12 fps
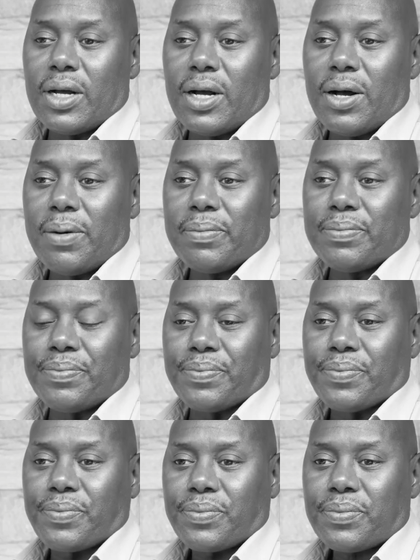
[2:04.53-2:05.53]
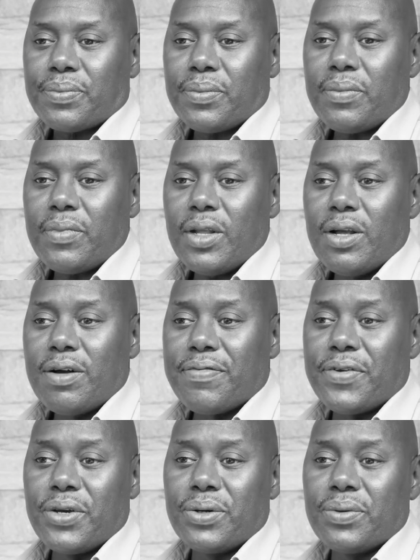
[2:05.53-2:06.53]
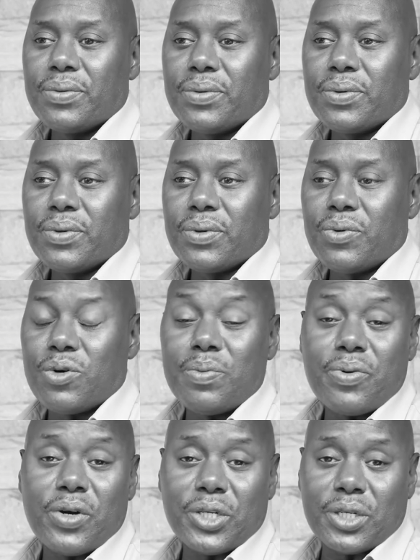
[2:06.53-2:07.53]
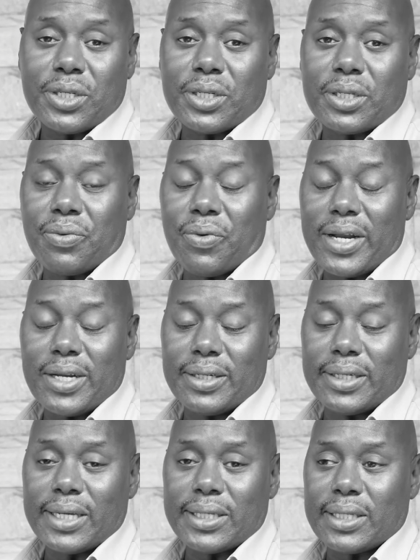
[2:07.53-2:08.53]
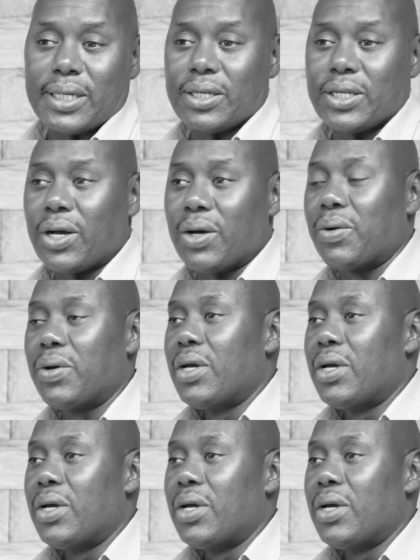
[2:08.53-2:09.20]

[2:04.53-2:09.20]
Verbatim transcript: Um, a few corporations right in Destin, you know,